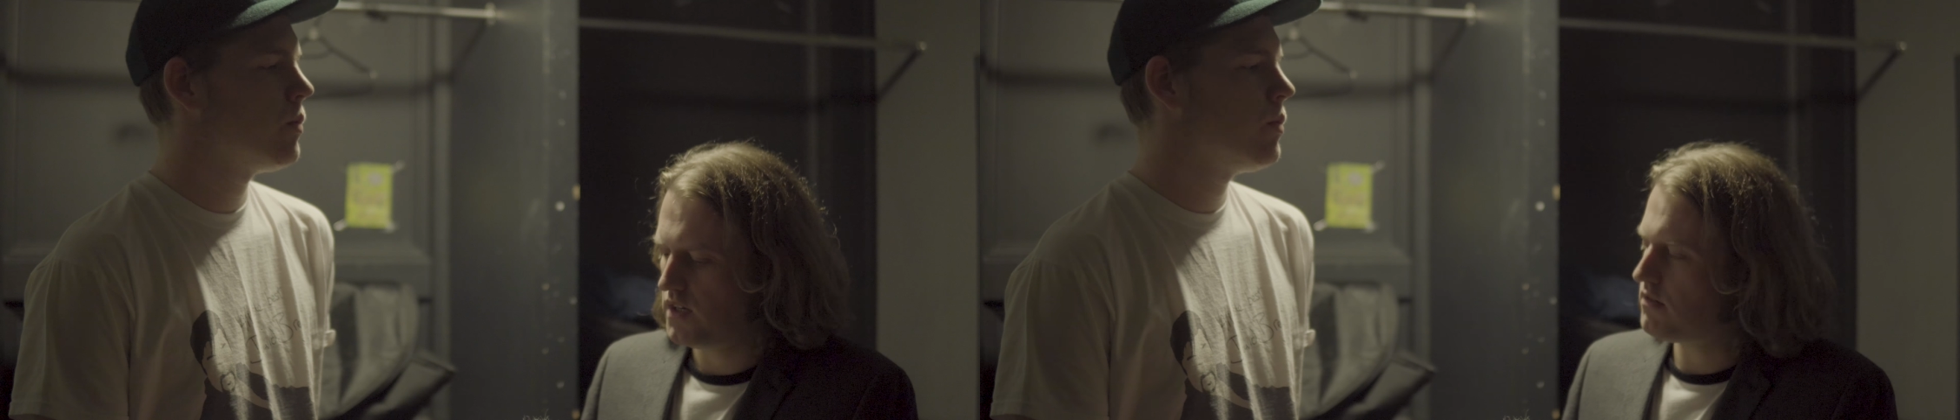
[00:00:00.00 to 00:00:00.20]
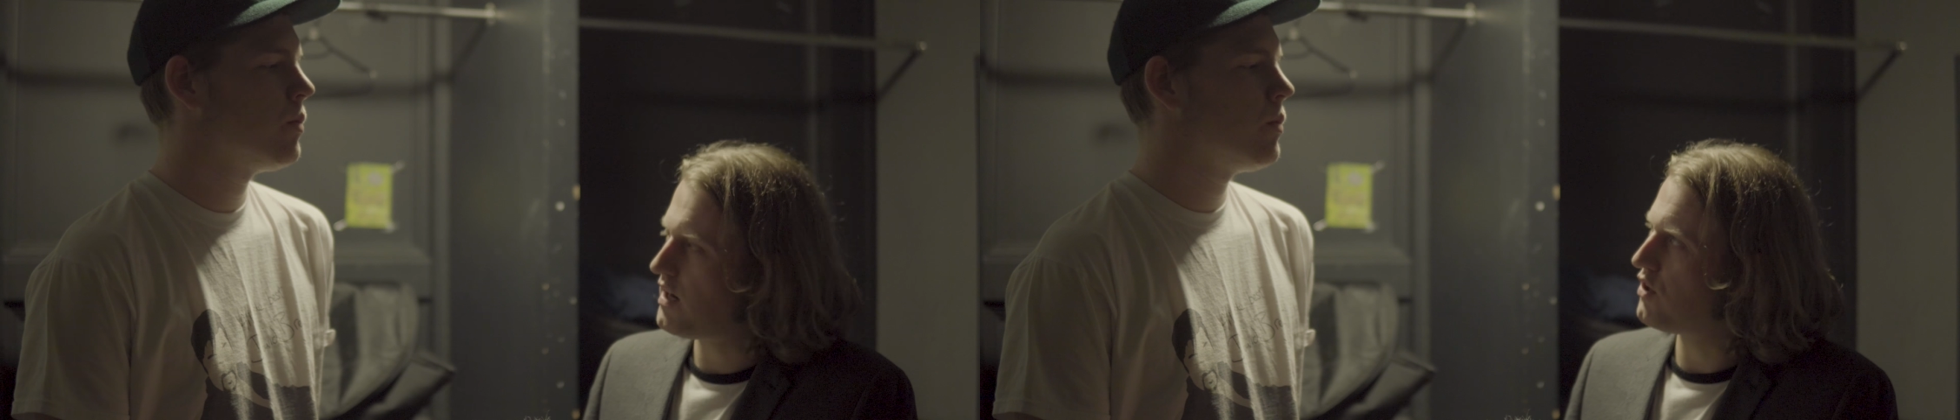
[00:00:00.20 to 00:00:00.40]

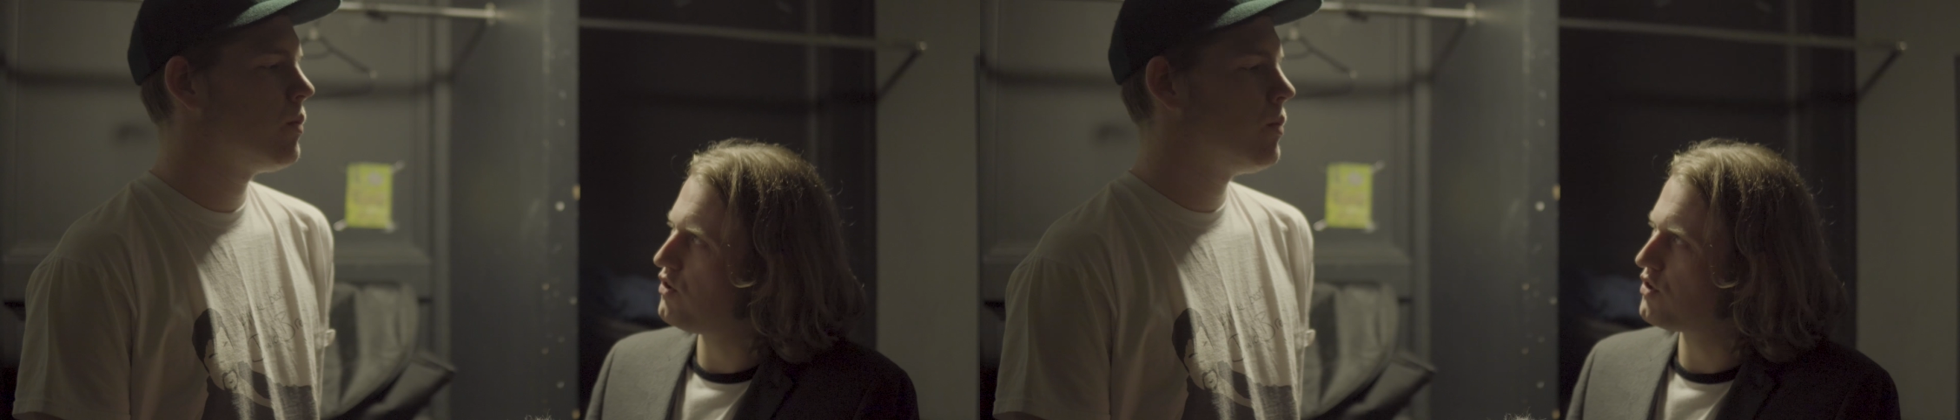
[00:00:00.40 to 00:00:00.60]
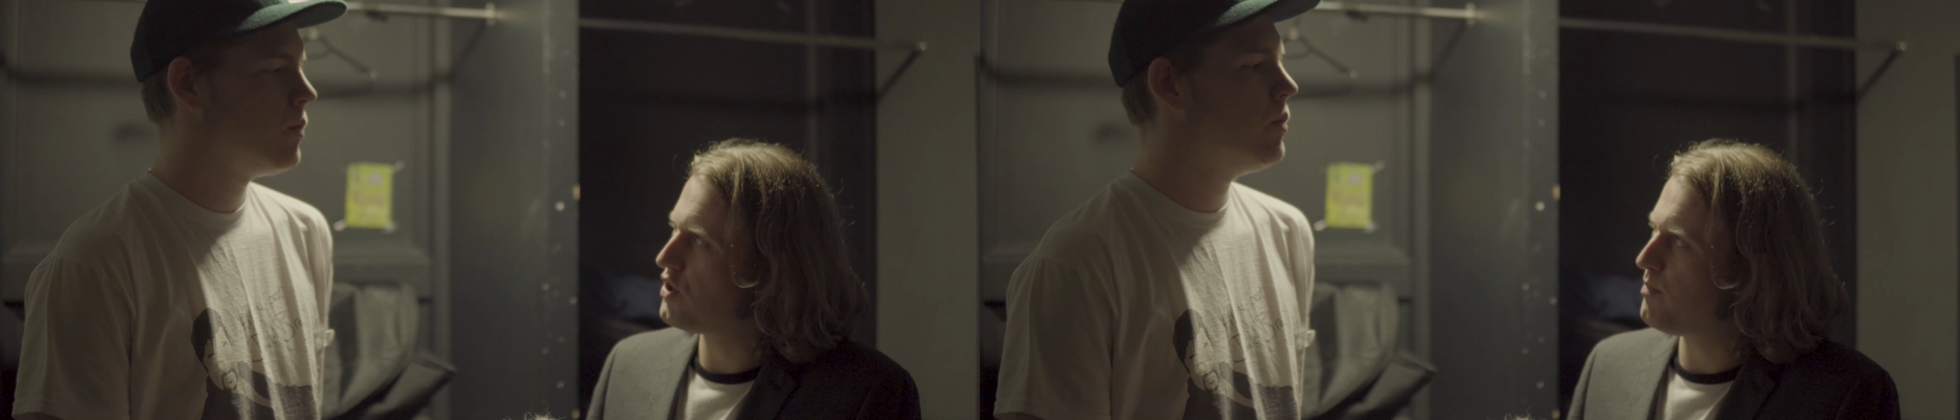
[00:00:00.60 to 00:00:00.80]

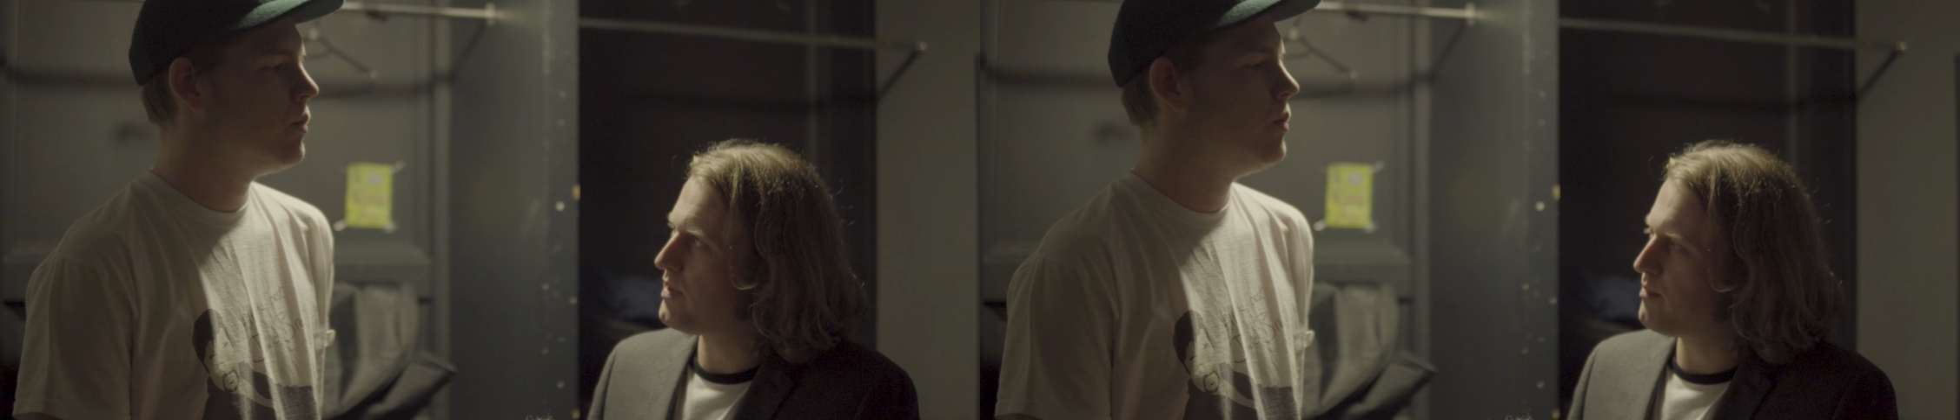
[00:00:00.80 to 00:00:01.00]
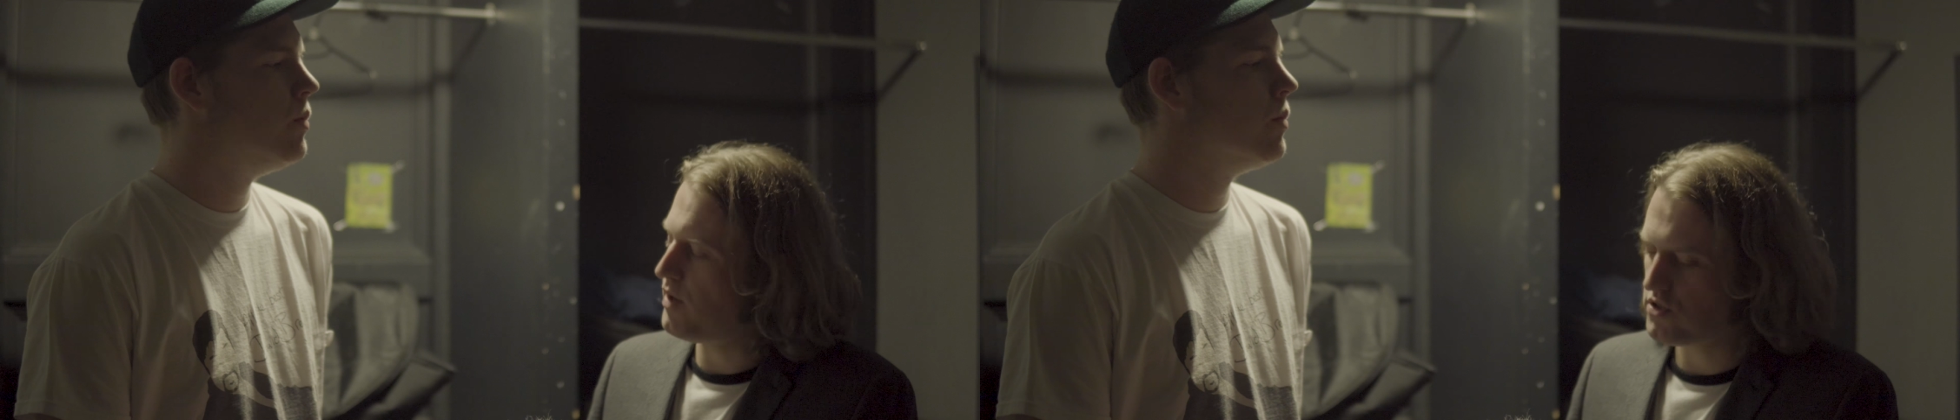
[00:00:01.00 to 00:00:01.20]
record
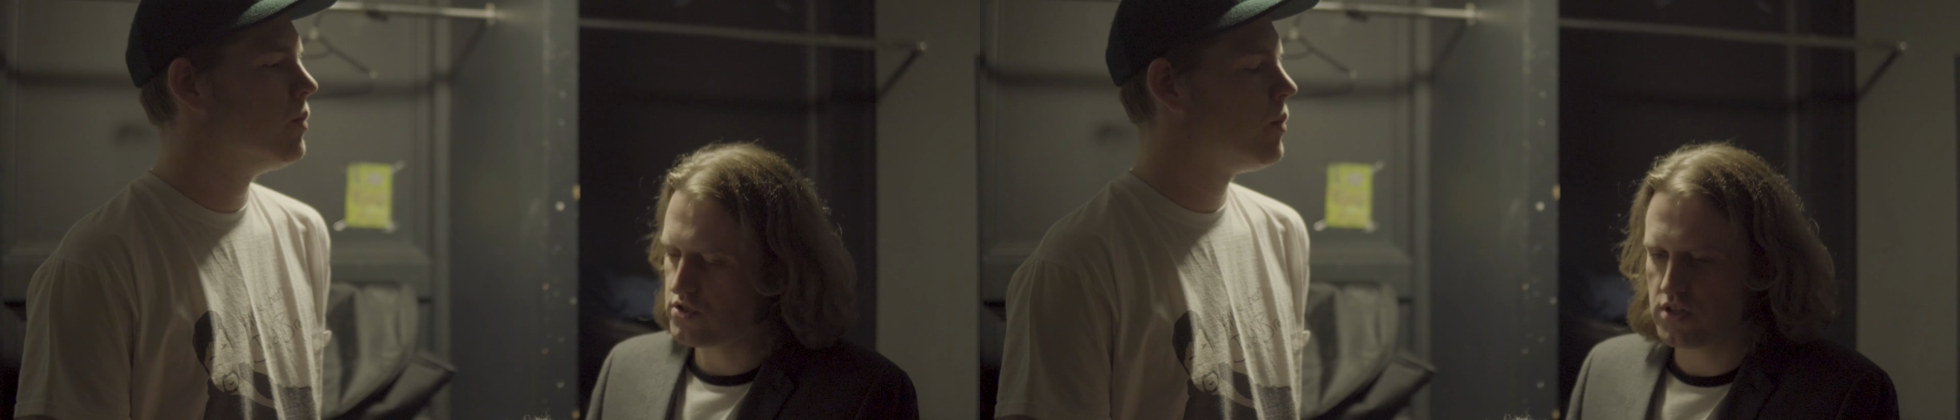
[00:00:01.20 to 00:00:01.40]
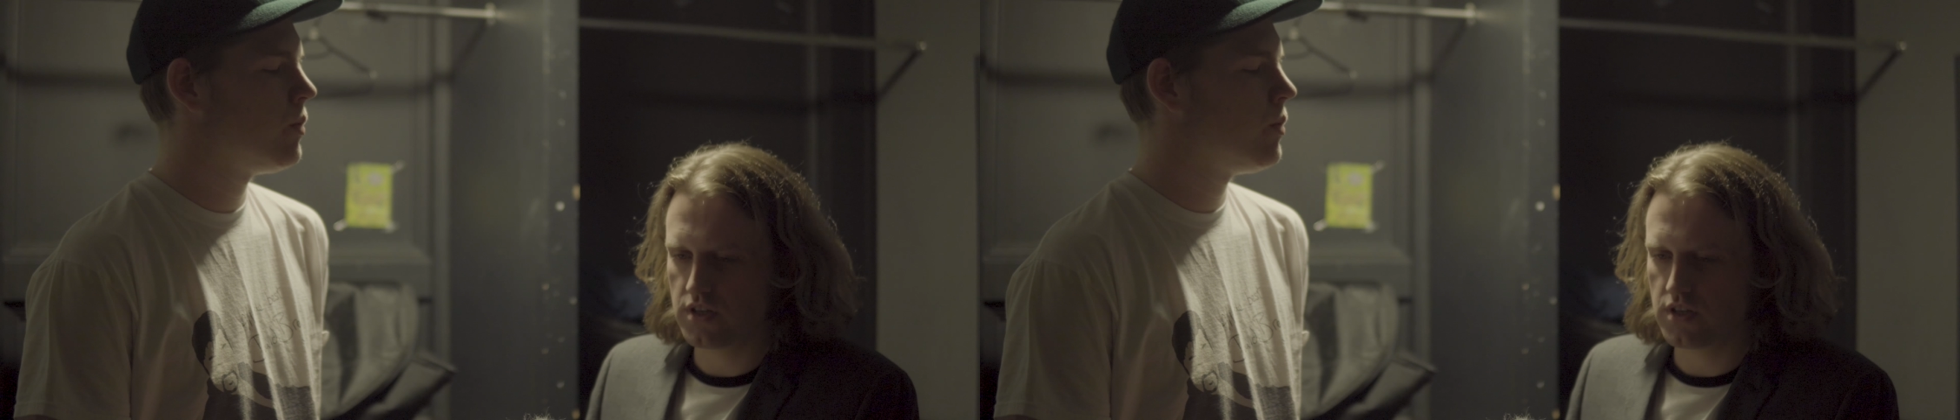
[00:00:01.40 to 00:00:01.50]
company boss,